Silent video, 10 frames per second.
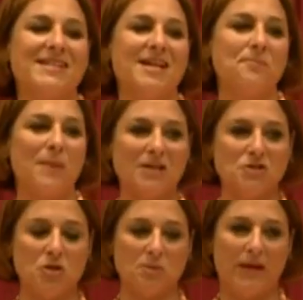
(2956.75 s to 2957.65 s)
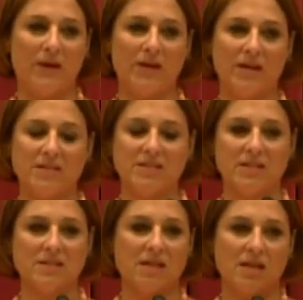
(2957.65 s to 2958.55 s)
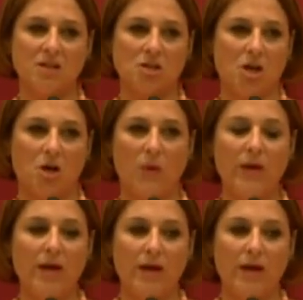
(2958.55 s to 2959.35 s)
and on Bachelor in Paradise, it's like, you know,